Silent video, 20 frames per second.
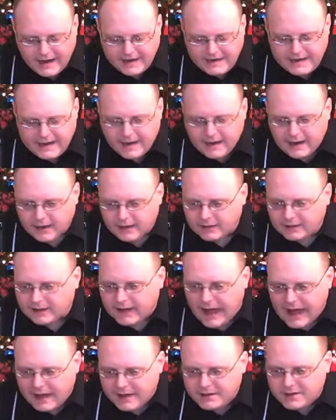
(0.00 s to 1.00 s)
I didn't get a
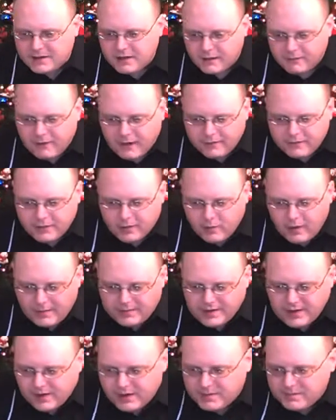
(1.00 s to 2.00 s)
lot of stuff off of their
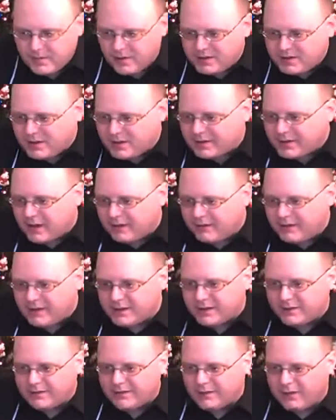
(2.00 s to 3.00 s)
website because most of the stuff
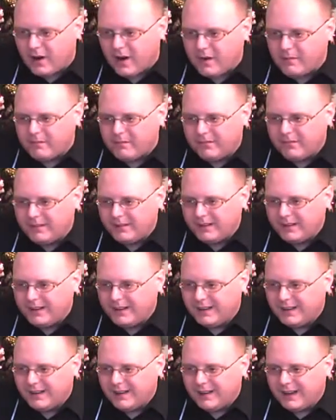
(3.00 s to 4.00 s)
is from
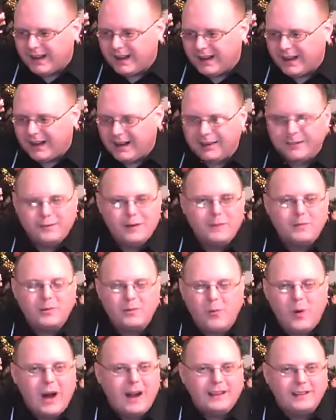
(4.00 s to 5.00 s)
uh, from their
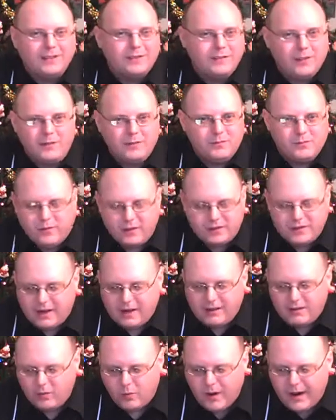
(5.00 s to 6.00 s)
wine from, from shot
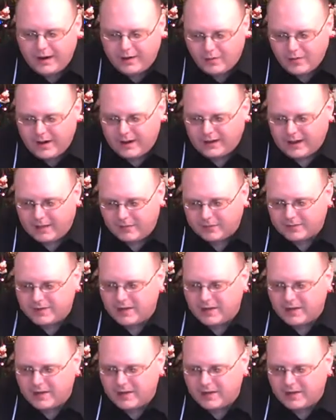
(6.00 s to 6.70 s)
on the wine, wine label.